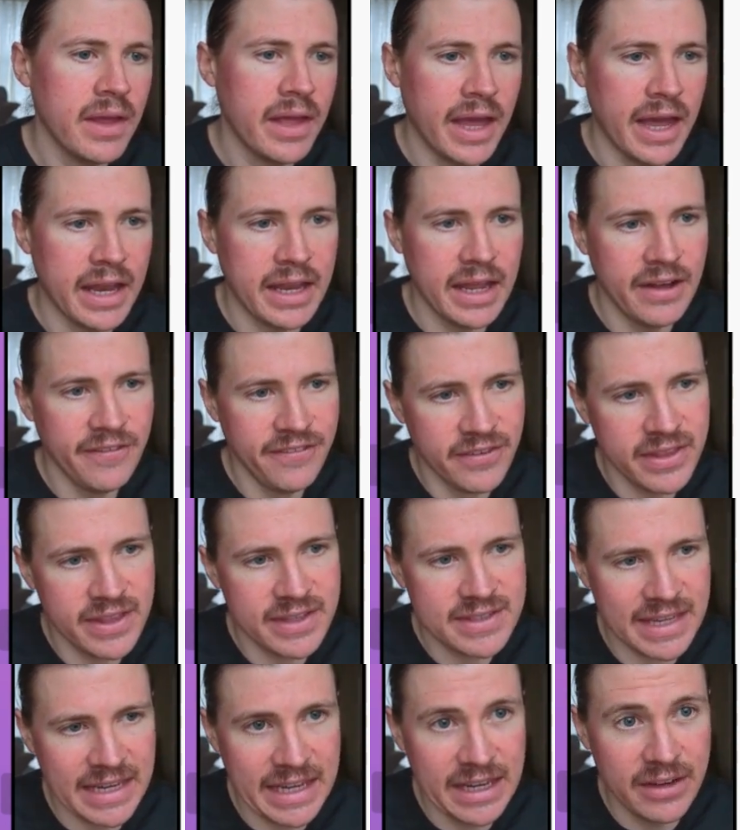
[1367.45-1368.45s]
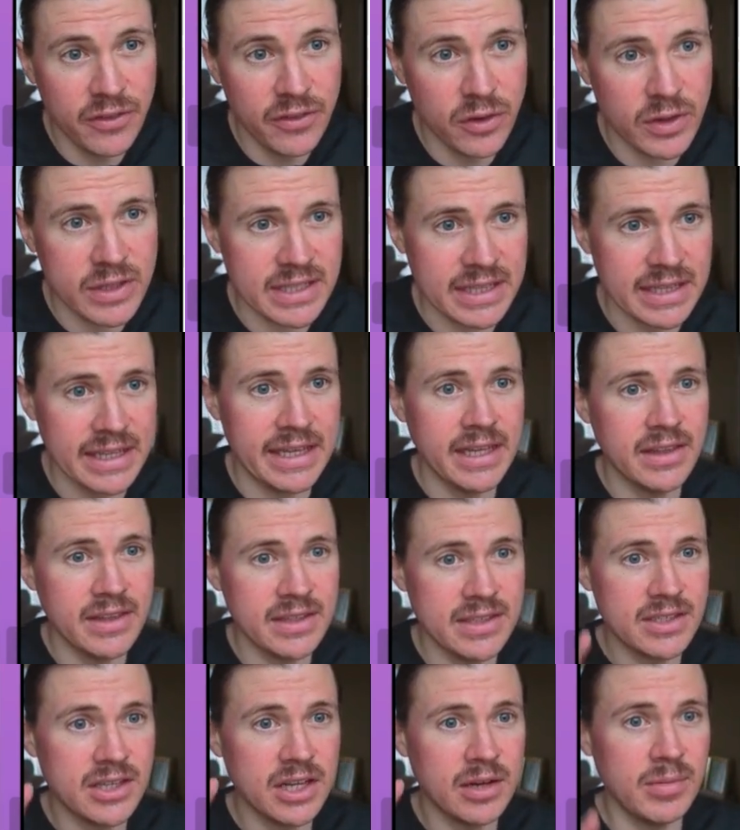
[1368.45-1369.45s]
And now for this invoice link, this
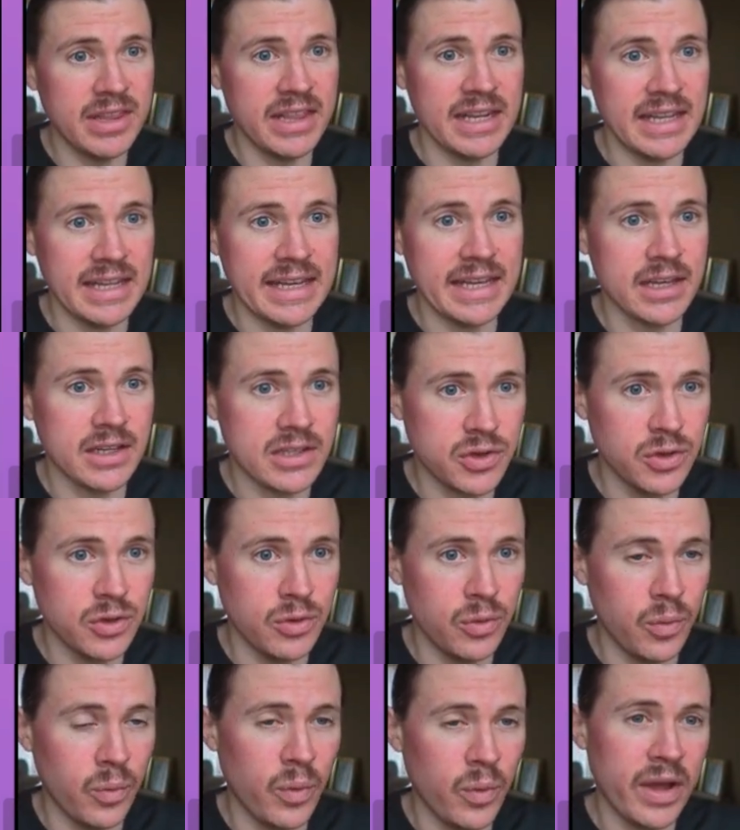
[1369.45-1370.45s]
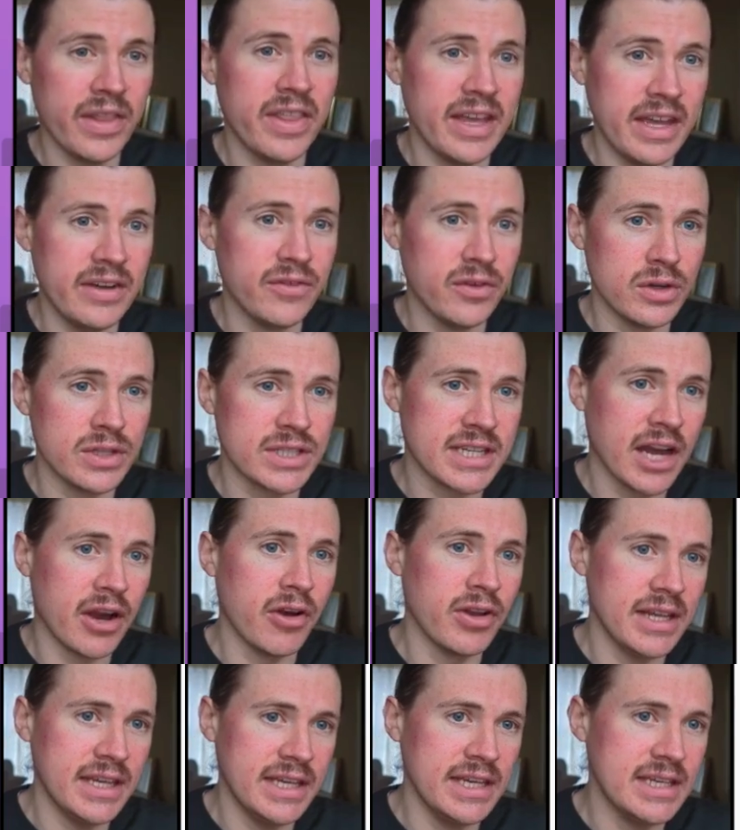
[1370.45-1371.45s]
is going to be the link to where the invoice
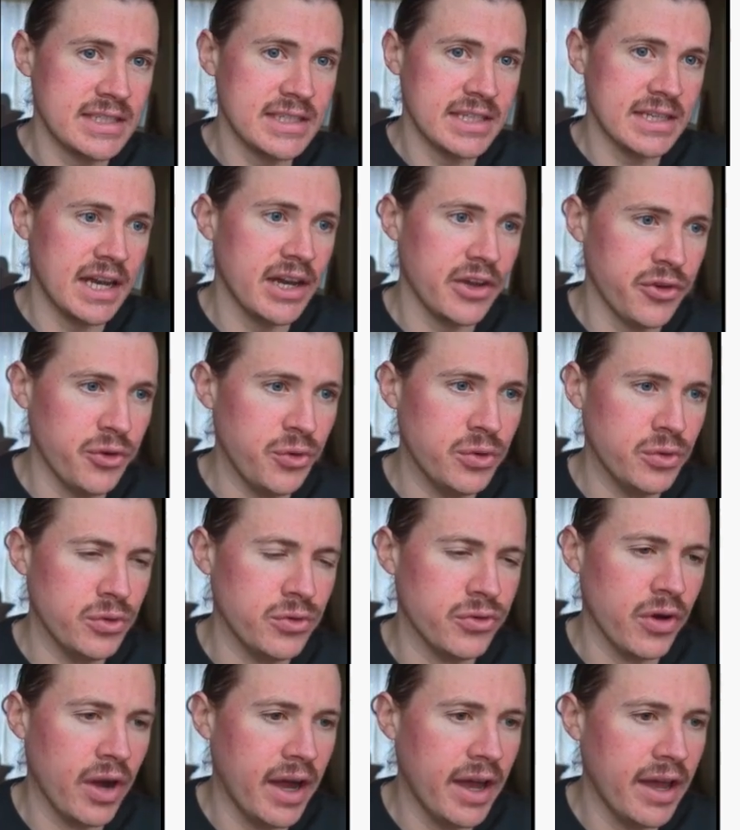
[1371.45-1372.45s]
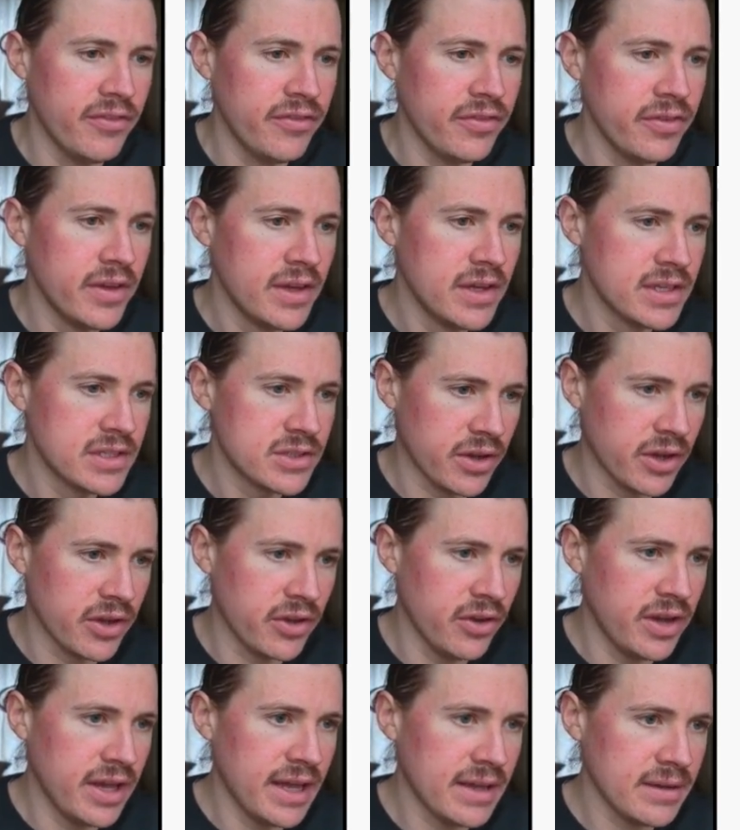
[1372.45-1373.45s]
currently is in our Google Drive. So I can
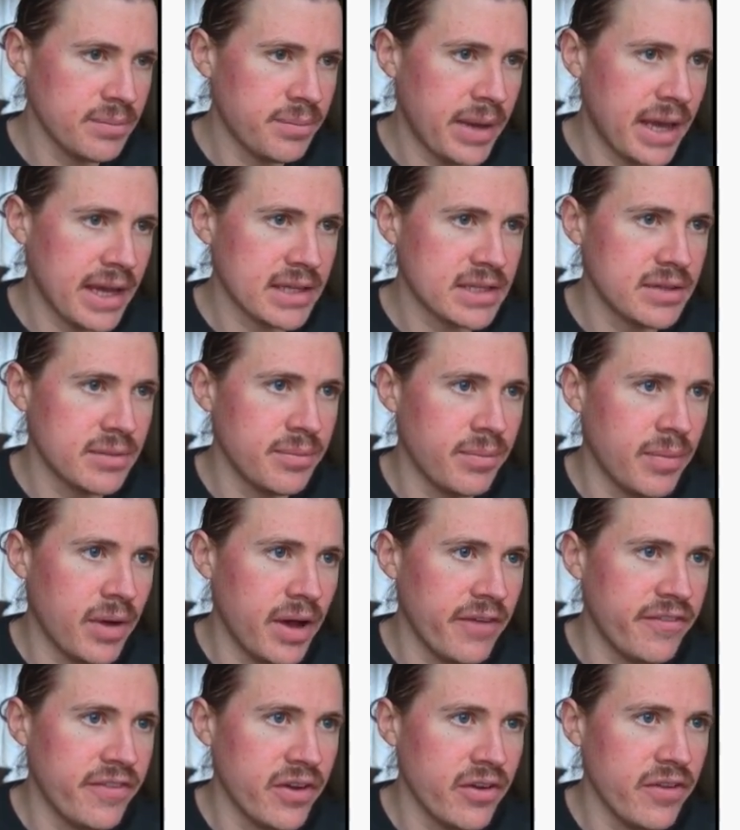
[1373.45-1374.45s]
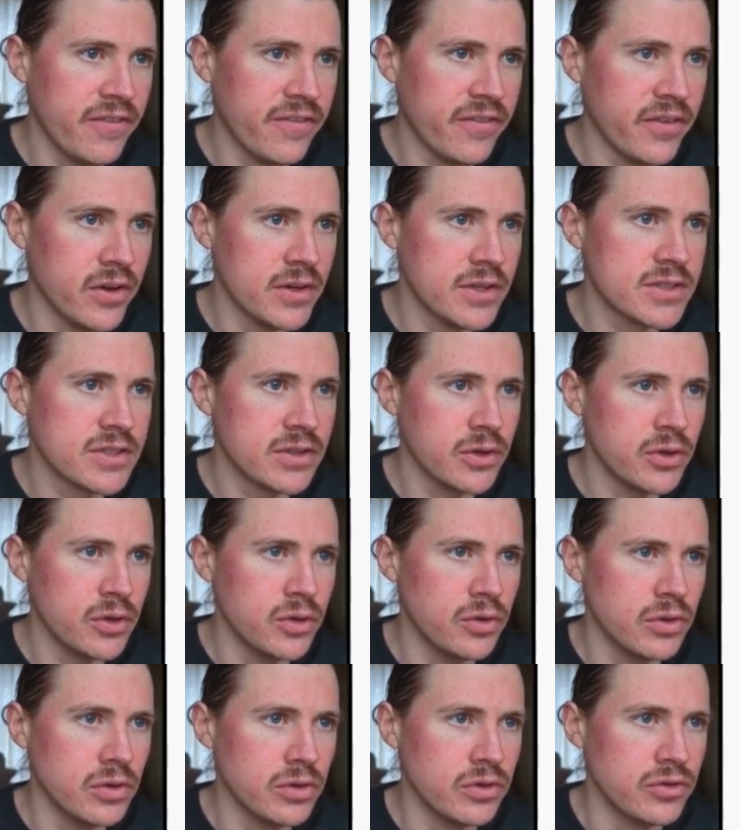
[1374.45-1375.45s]
go back to my very first
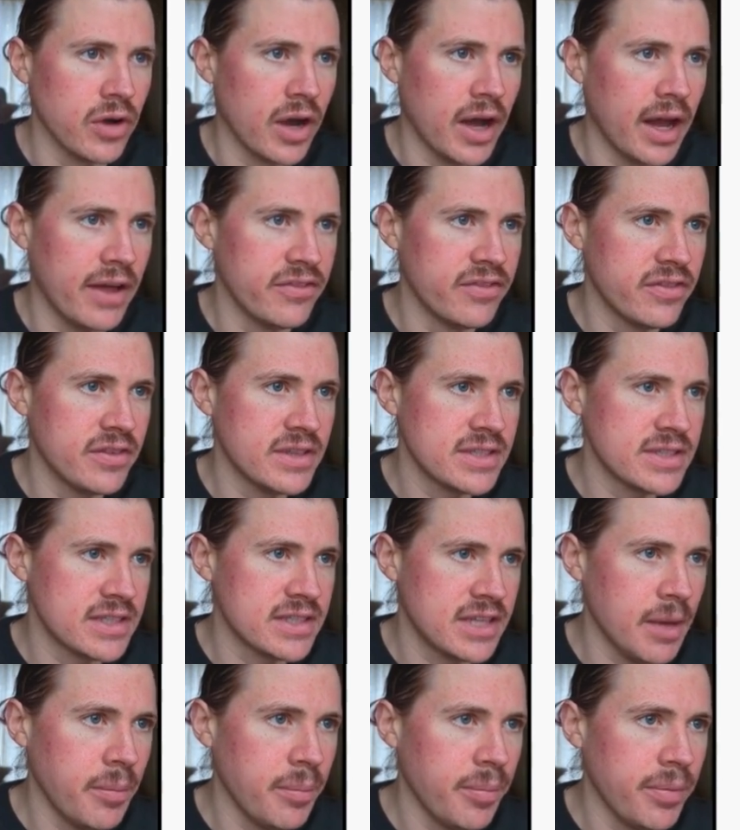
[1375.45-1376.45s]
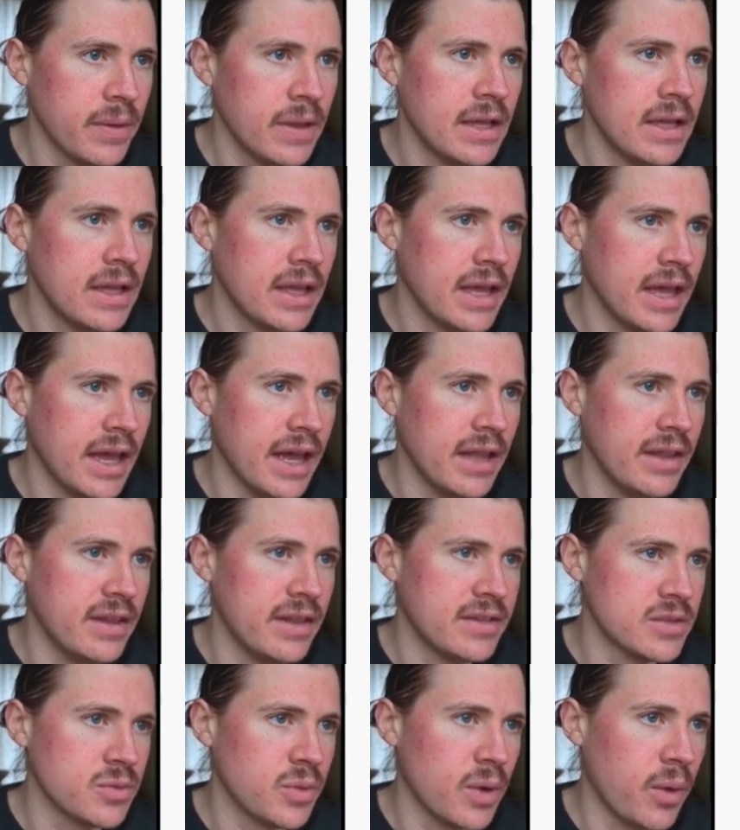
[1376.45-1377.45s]
Google Drive step, and this
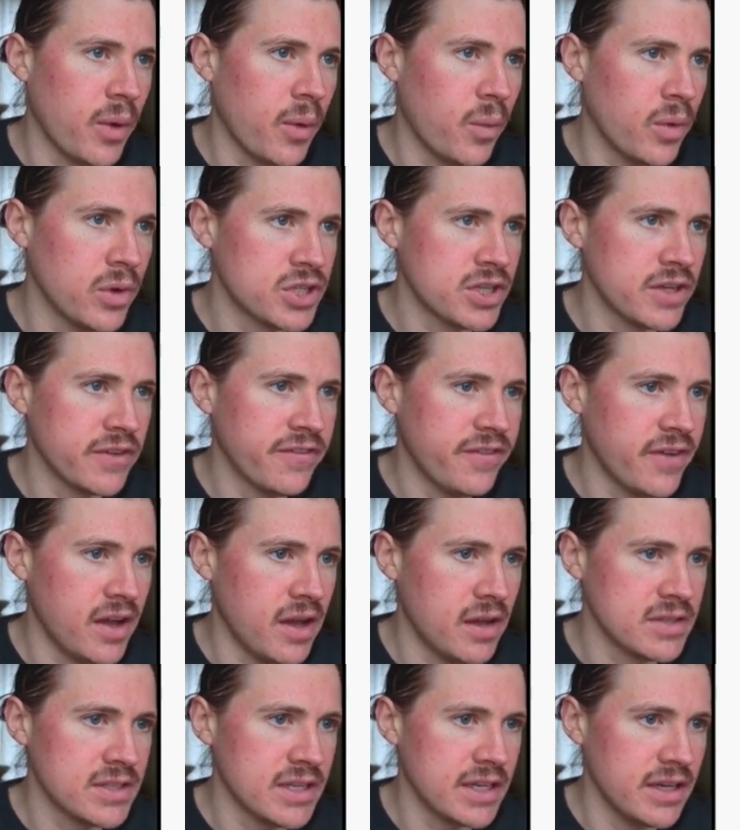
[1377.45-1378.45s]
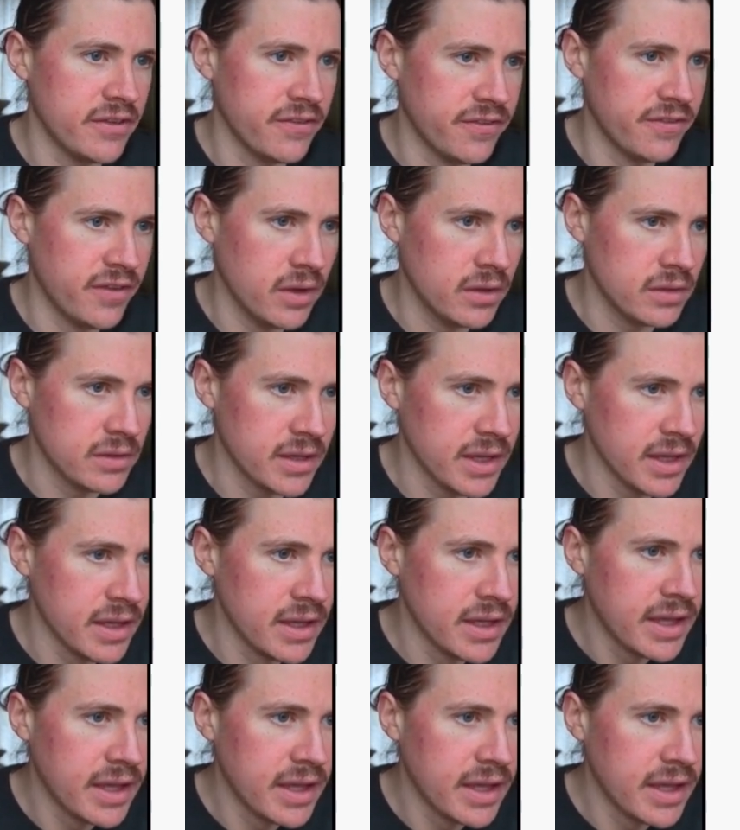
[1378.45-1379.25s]
is where we're watching files in a folder.